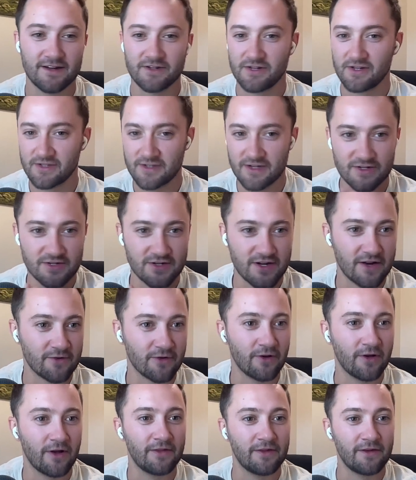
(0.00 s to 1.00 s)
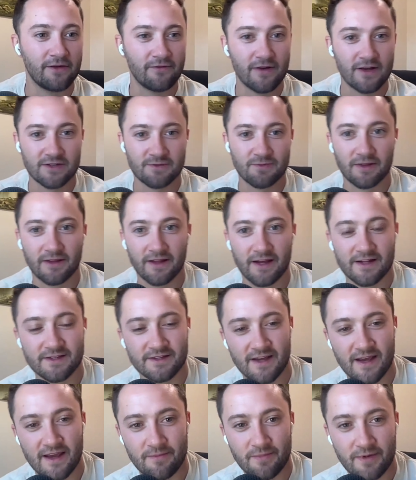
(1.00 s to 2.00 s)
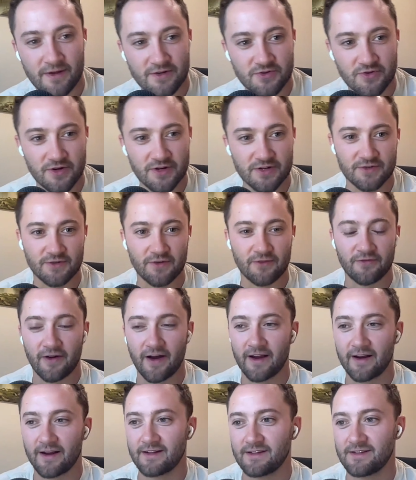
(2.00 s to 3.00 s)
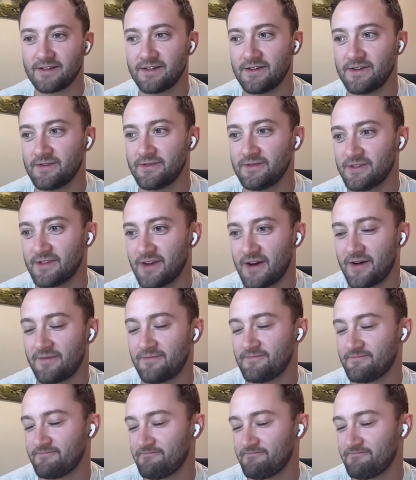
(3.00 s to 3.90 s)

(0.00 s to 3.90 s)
just in general on the investment landscape and traditional finance too. So